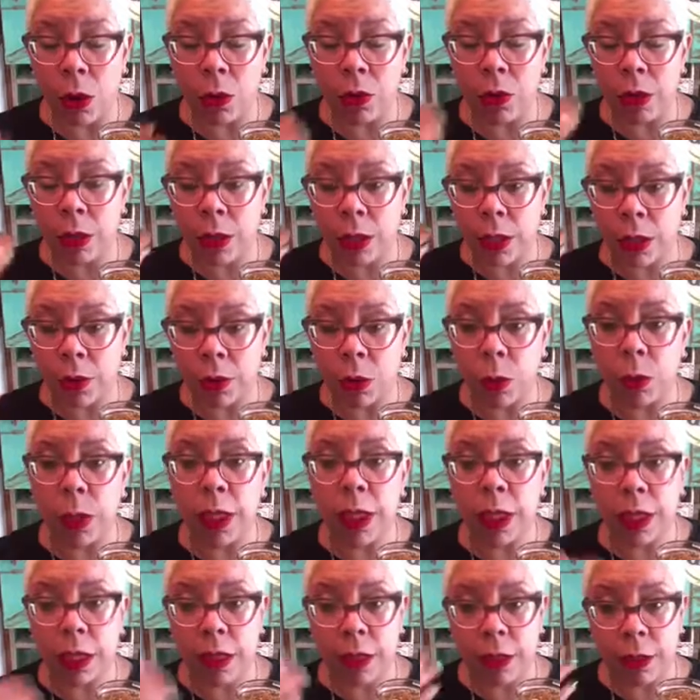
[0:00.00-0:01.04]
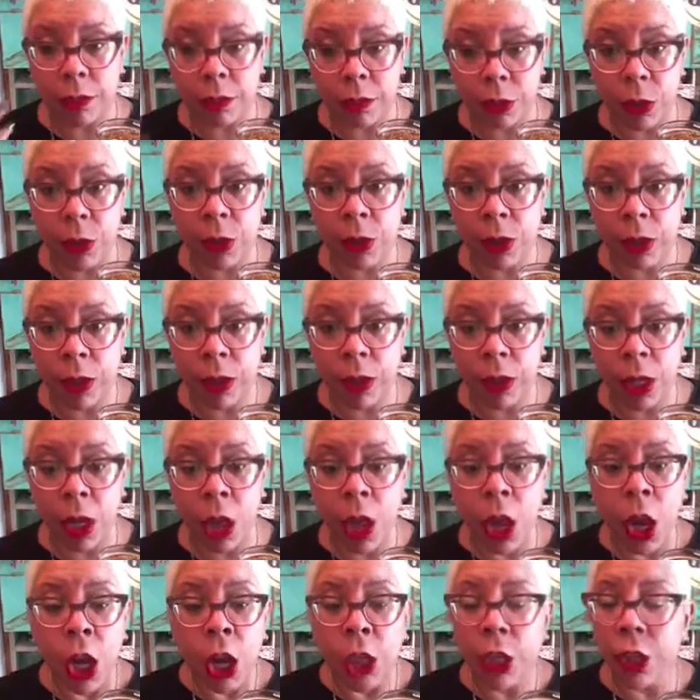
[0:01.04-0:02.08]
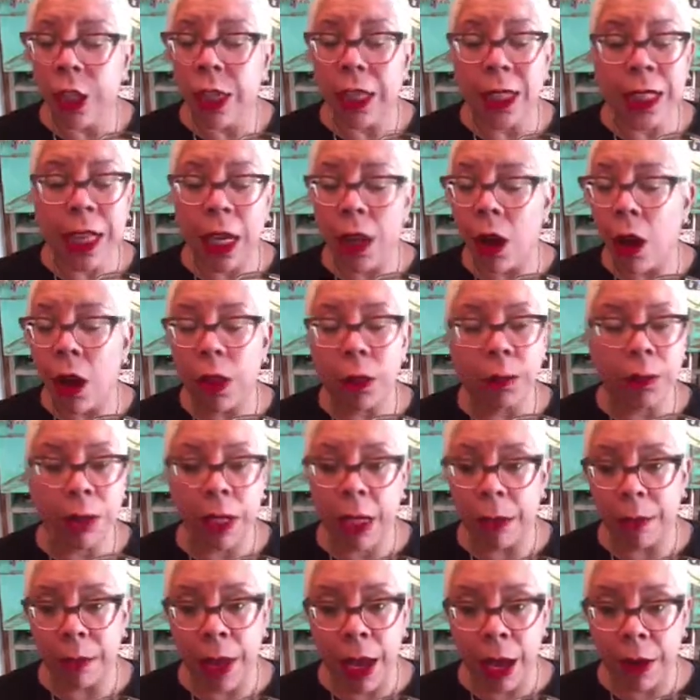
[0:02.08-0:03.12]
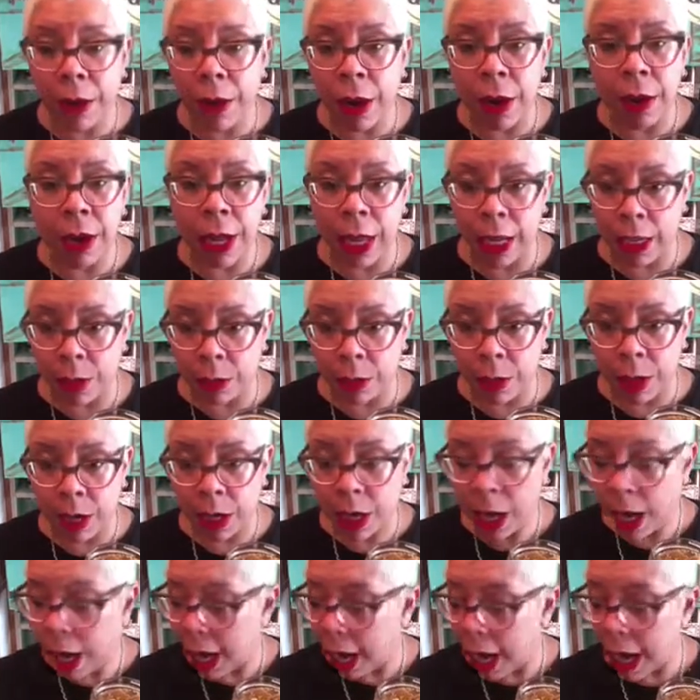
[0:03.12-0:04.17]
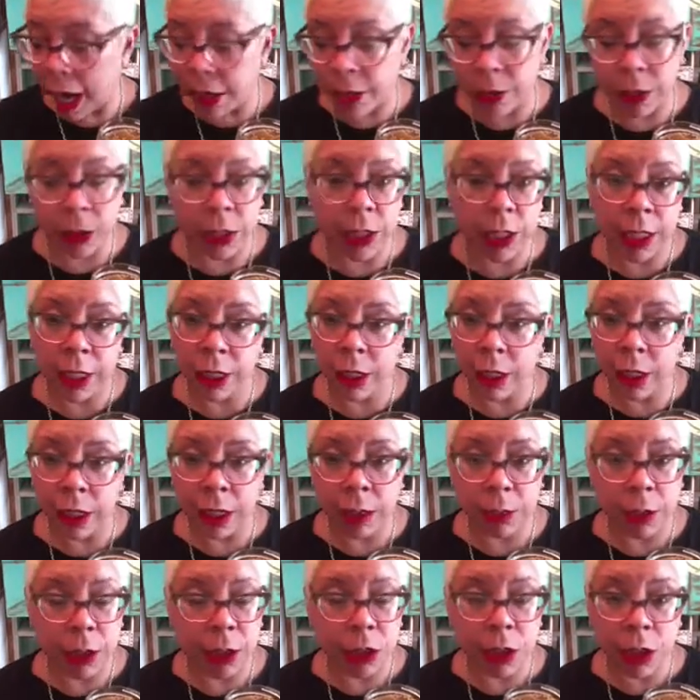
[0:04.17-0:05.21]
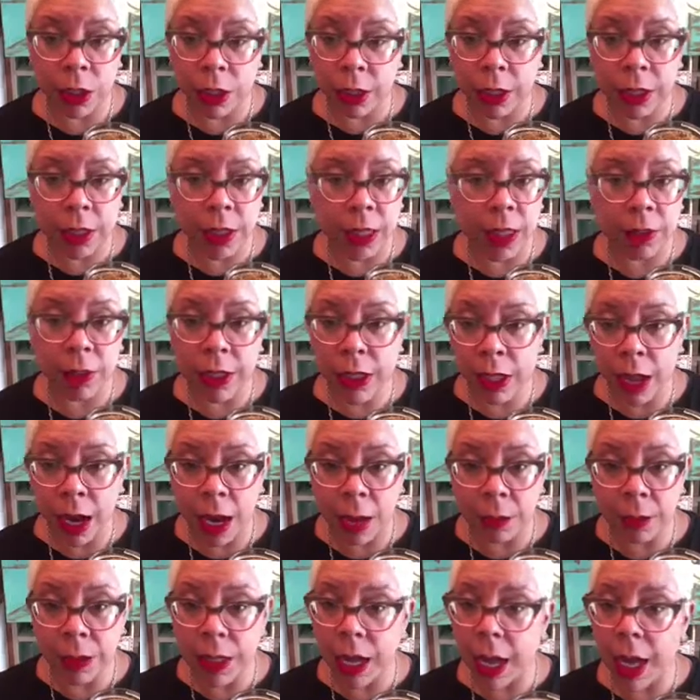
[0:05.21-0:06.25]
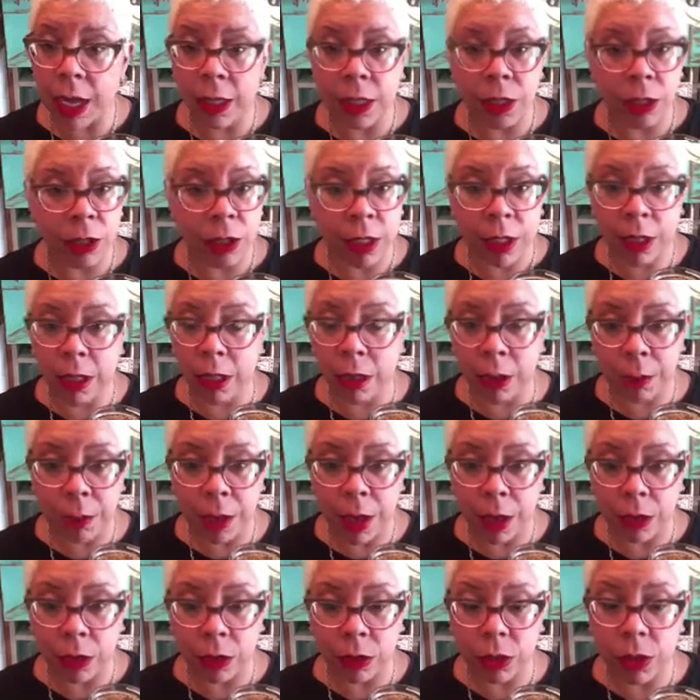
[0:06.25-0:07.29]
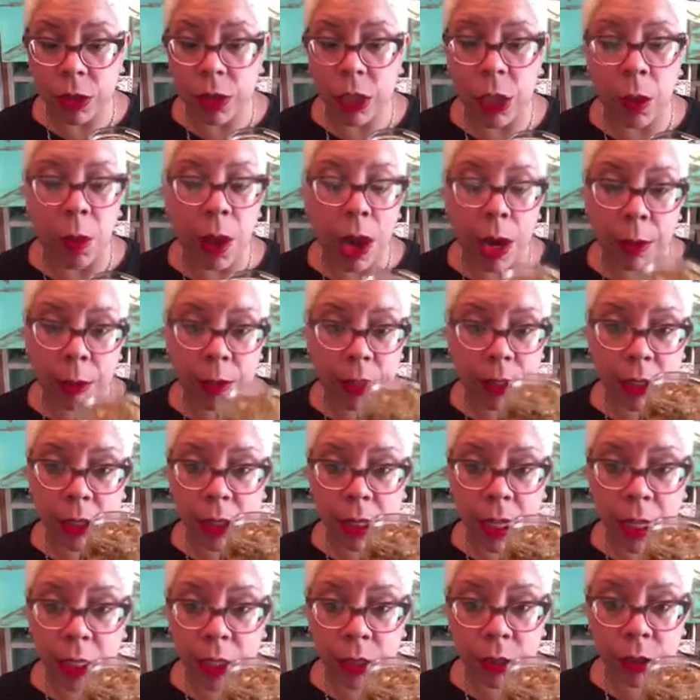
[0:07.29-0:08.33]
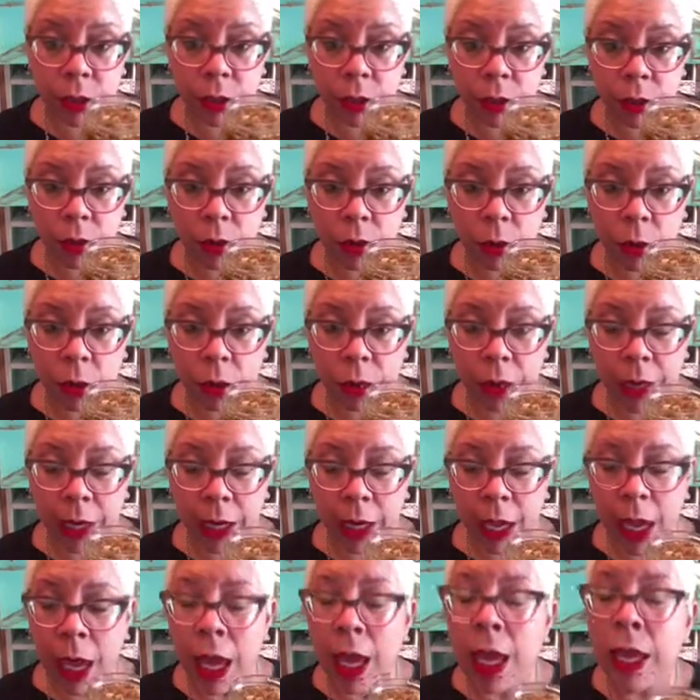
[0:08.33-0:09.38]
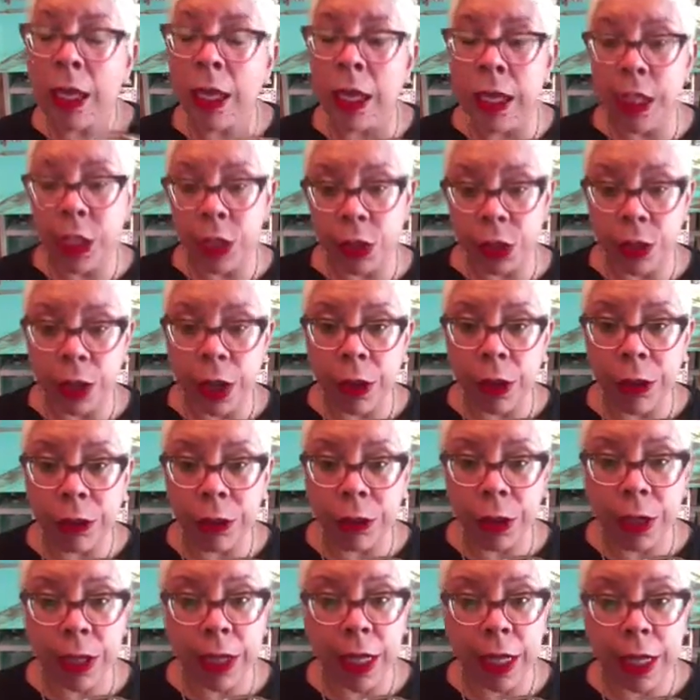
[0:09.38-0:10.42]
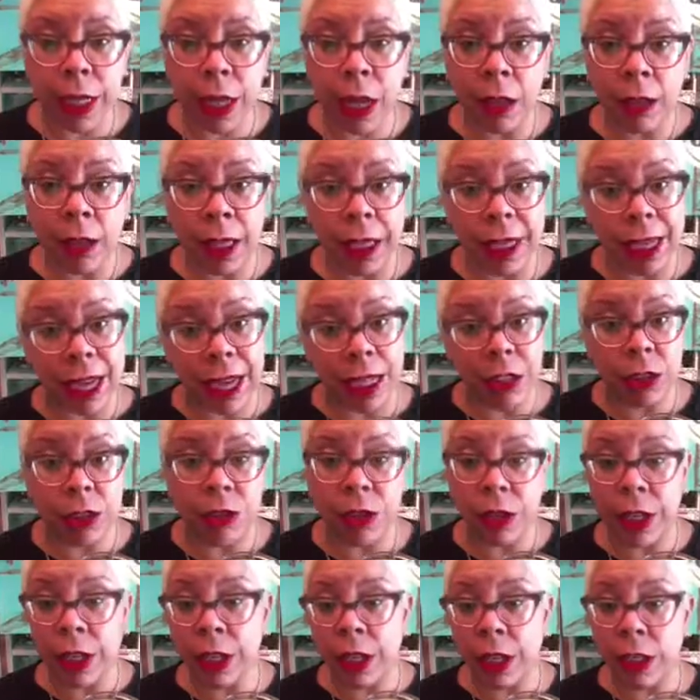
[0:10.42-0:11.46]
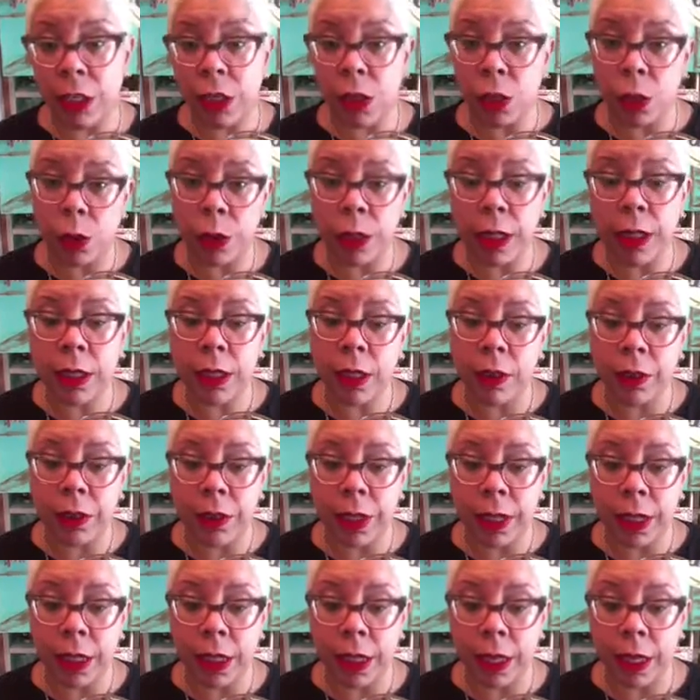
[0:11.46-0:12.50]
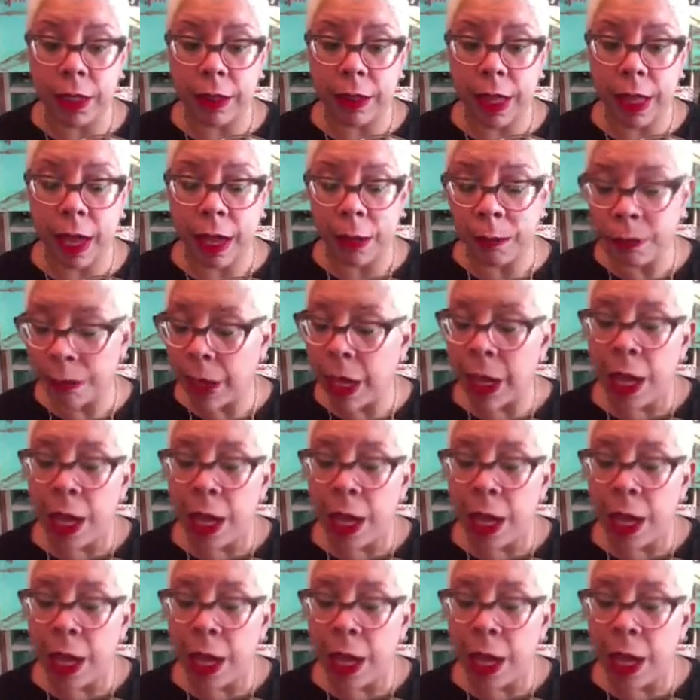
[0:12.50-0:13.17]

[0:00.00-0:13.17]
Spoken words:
over several weeks and infuses, you're going to take all the plant matter out anyway. And there's just as much goodness in the tops as there is in the petals. So I would just say use the whole thing. Now I do go through and take out like extraneous twigs and things like that.